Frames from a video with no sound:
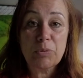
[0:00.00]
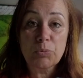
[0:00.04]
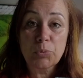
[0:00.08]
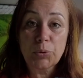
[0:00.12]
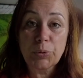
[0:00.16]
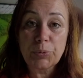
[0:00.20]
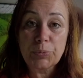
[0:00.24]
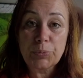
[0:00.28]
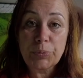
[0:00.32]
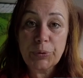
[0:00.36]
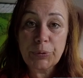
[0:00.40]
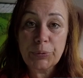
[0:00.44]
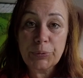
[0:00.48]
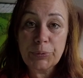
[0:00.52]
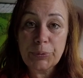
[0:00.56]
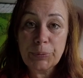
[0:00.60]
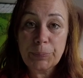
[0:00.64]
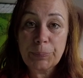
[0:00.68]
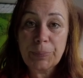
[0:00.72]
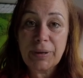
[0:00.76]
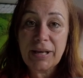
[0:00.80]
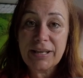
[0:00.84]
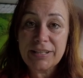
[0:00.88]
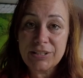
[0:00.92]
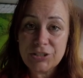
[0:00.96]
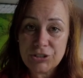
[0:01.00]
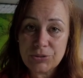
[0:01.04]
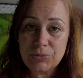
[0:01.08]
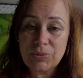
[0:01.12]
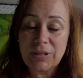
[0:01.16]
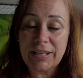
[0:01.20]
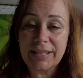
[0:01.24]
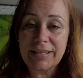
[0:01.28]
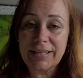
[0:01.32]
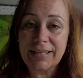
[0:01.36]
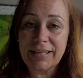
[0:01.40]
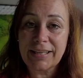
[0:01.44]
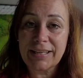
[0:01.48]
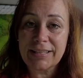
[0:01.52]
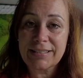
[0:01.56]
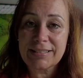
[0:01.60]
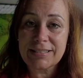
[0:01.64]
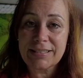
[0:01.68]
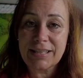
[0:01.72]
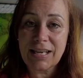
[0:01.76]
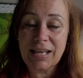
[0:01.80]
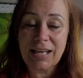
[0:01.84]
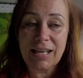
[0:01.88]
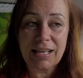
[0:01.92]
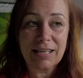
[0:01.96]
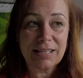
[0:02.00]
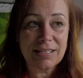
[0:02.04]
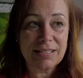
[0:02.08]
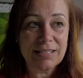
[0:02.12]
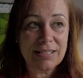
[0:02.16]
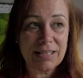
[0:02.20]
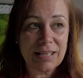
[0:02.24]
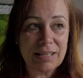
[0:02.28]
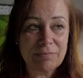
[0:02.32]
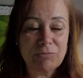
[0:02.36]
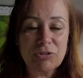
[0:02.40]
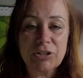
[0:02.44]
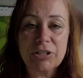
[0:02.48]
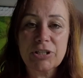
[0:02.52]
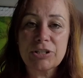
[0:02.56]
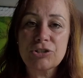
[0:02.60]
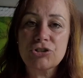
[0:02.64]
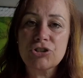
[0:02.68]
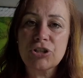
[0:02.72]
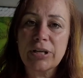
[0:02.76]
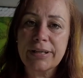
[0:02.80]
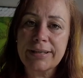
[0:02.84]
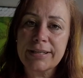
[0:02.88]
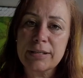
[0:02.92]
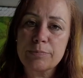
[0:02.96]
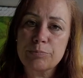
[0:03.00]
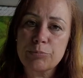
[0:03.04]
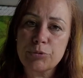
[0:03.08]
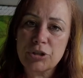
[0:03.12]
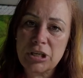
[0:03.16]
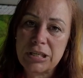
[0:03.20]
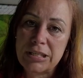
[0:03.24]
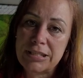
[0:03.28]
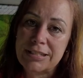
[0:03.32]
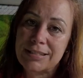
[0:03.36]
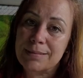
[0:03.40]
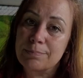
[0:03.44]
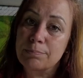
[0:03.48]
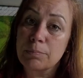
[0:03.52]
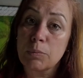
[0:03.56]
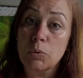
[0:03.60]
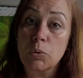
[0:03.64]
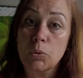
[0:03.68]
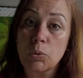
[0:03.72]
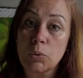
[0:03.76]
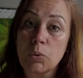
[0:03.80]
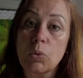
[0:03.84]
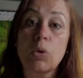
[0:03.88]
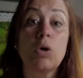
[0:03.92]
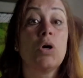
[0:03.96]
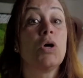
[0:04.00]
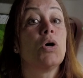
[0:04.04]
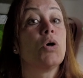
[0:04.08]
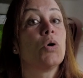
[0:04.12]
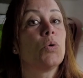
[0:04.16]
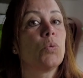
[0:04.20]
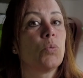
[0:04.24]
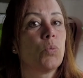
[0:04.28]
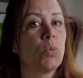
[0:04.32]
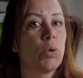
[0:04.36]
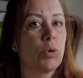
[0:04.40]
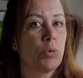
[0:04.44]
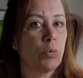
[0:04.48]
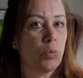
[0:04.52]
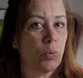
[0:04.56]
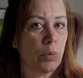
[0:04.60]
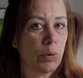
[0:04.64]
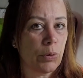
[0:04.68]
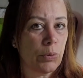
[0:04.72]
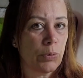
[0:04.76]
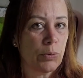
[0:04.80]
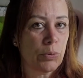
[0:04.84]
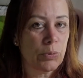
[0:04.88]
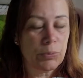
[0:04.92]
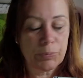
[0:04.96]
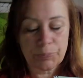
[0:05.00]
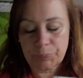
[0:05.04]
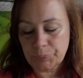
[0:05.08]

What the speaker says: woo-woo, but I do like it, and I'm going to try and embrace more woo-woo.